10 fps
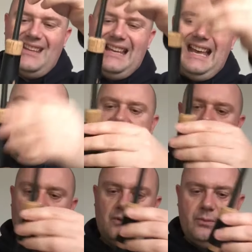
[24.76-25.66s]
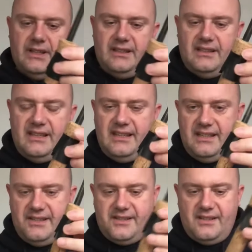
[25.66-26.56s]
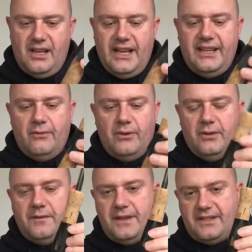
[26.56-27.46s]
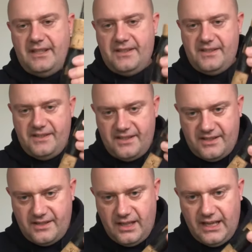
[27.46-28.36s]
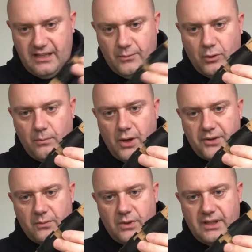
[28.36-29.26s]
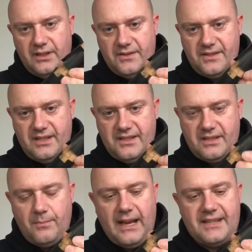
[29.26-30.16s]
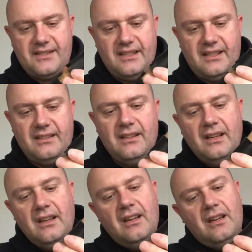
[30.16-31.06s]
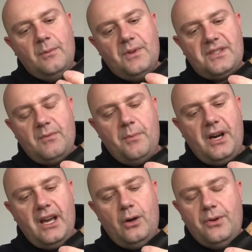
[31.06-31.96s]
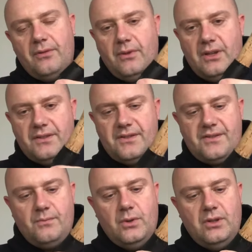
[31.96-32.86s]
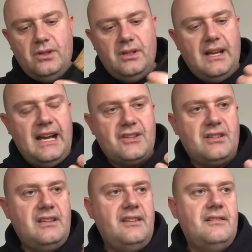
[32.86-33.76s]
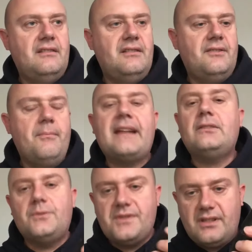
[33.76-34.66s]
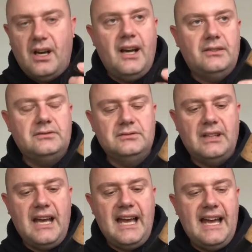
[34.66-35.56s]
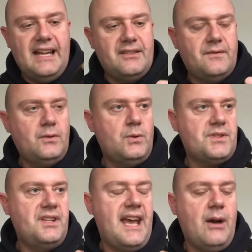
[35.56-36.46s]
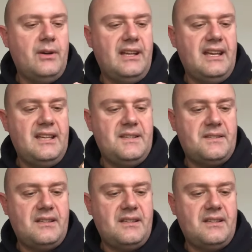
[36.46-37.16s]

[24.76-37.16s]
handle with the sliding reel fittings. This is a slightly more modern one. You can see it's a plastic. But some of my older rods were actually the metal style, and of course nowadays